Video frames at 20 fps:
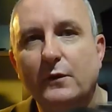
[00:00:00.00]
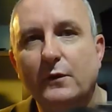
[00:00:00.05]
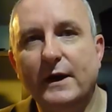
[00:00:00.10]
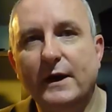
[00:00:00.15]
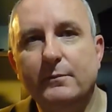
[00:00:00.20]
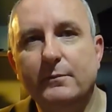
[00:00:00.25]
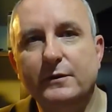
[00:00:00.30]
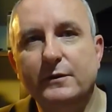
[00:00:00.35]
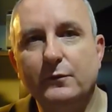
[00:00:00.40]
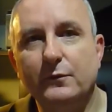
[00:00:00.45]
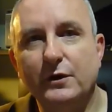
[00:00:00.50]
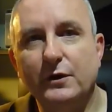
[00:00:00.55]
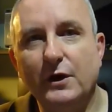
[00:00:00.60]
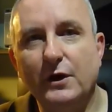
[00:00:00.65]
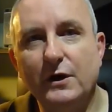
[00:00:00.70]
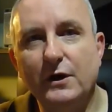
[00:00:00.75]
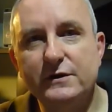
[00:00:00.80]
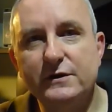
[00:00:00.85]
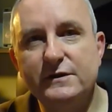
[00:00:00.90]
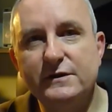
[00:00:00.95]
web in
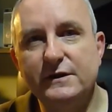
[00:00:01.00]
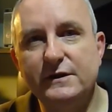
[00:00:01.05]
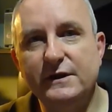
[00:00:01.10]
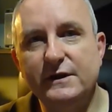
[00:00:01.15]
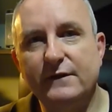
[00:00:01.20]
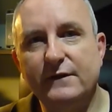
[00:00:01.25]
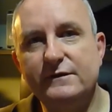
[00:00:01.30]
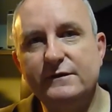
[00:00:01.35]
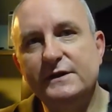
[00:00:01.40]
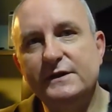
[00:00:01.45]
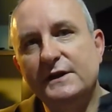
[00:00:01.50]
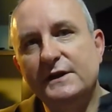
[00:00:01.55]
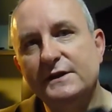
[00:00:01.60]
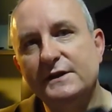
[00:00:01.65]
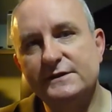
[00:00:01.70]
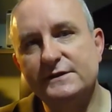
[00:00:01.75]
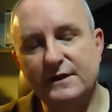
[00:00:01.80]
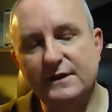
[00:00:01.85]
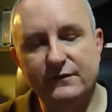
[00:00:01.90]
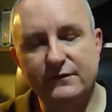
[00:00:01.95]
regard to the
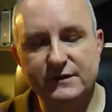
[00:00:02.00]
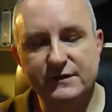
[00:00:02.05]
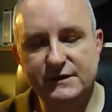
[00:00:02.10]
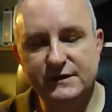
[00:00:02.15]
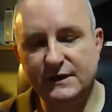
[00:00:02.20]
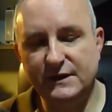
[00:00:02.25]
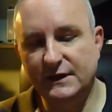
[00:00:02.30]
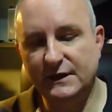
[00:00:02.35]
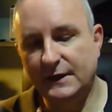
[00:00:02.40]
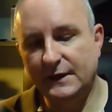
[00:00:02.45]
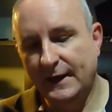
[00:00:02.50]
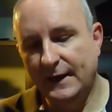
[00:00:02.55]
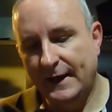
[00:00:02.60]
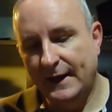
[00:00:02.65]
FT-817,